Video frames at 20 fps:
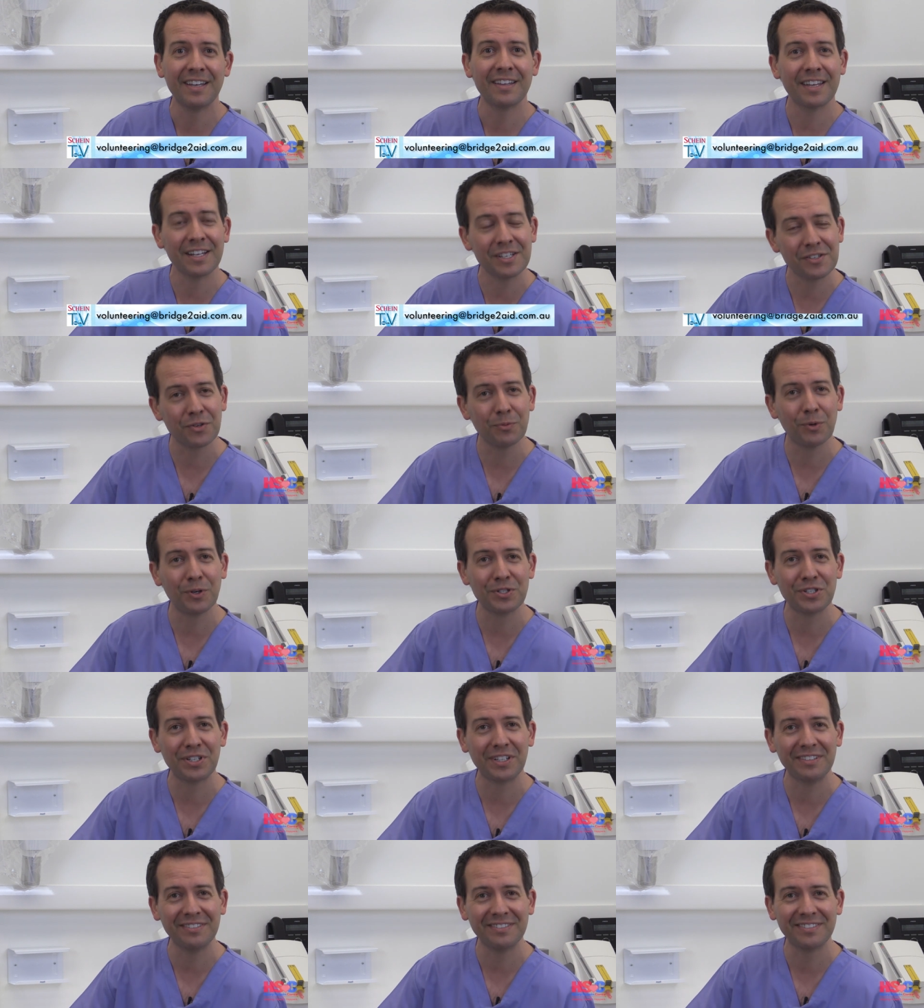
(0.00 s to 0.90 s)
Thanks for
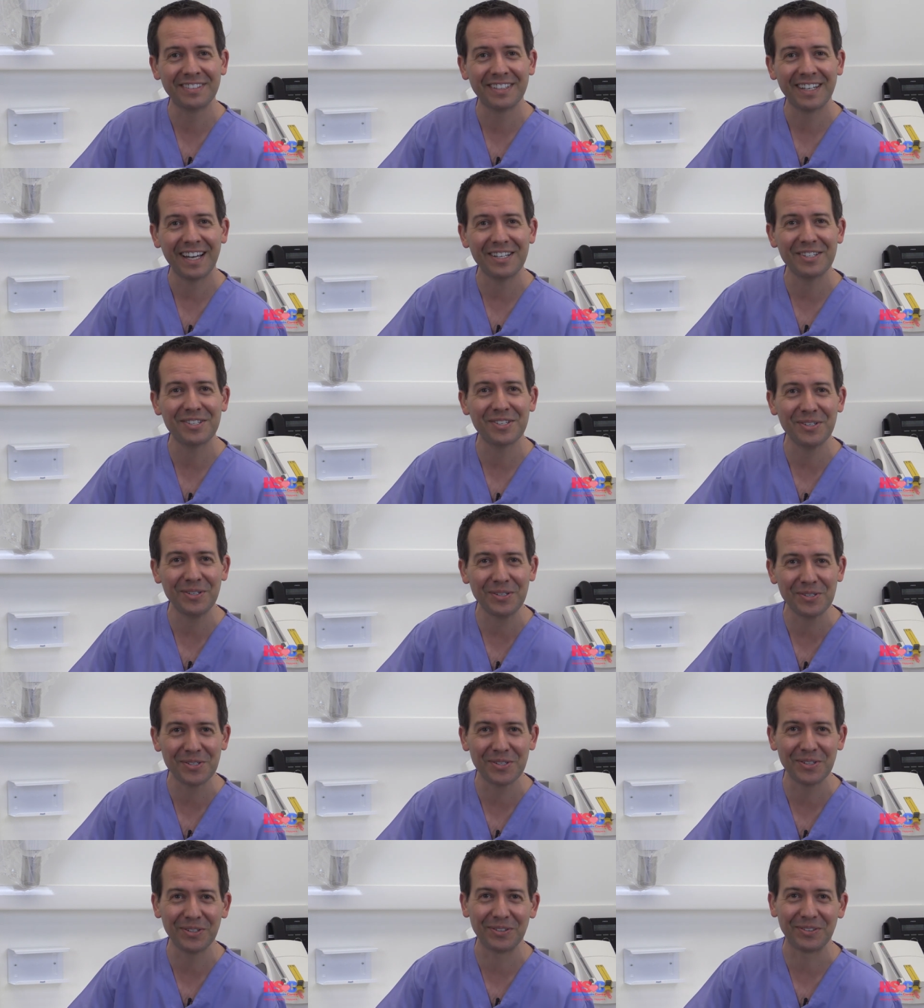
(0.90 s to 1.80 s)
watching and see you
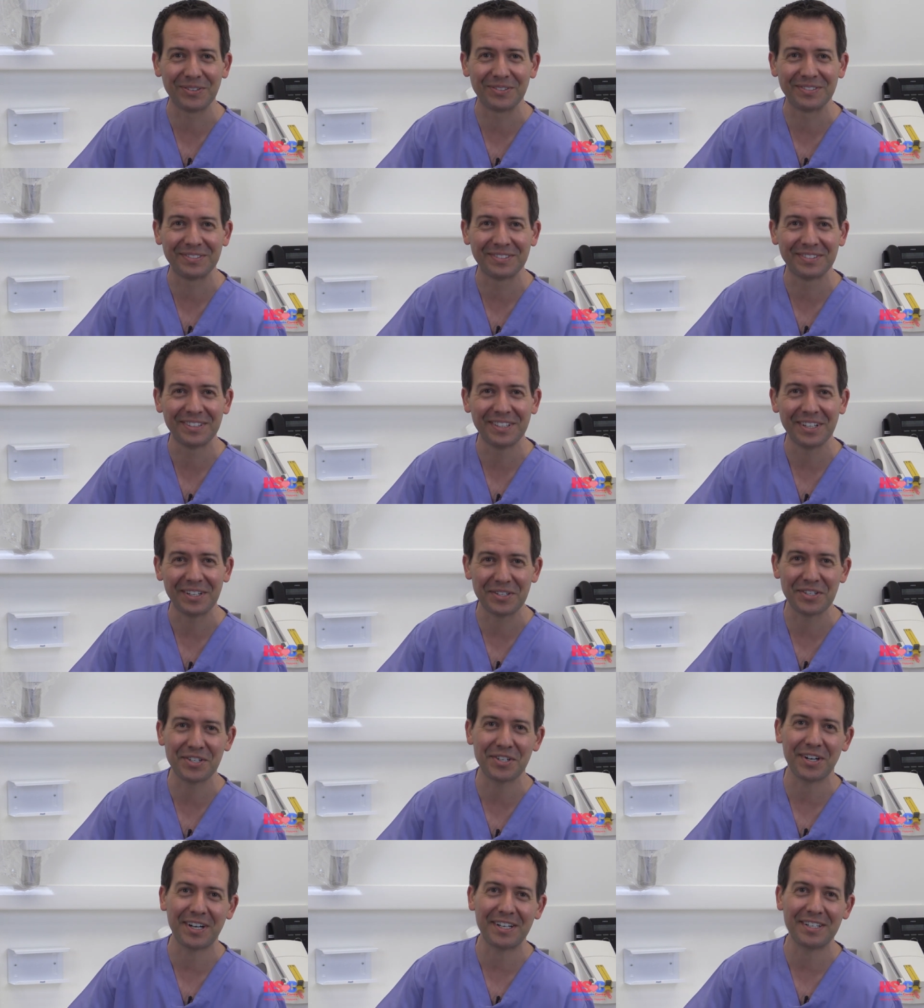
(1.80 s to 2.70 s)
soon on
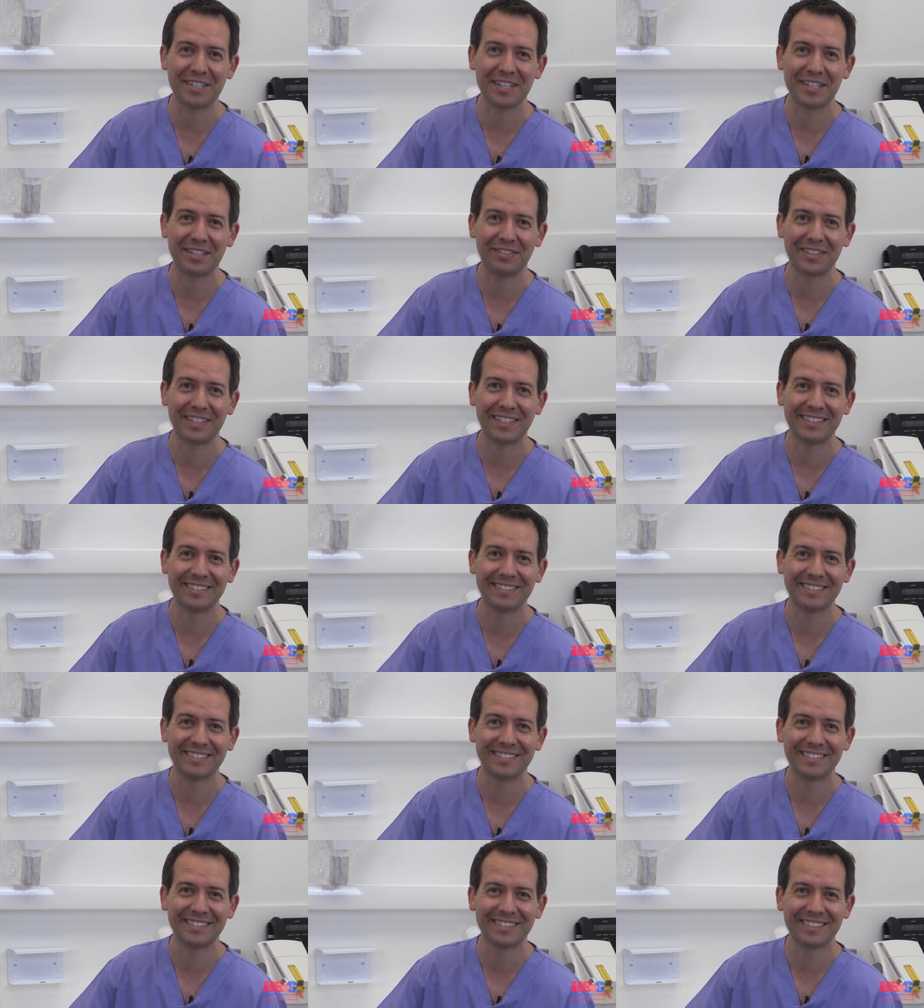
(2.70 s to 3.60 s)
Schein
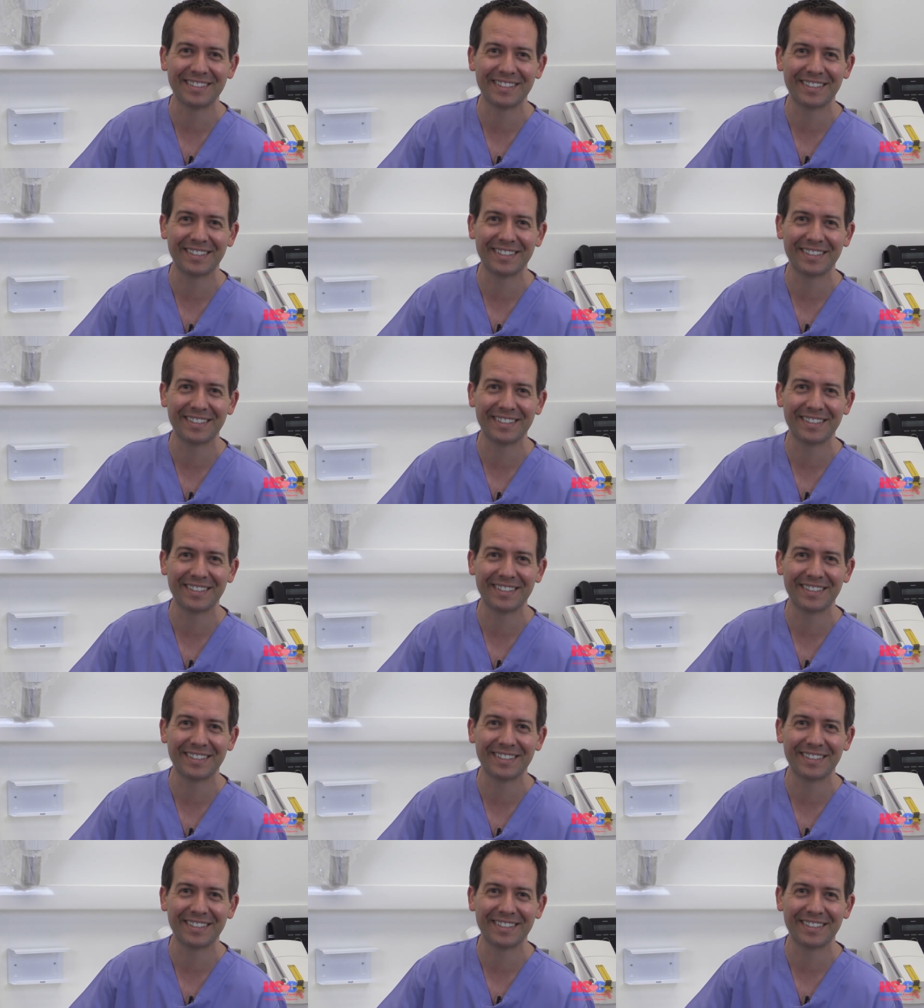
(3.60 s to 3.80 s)
TV.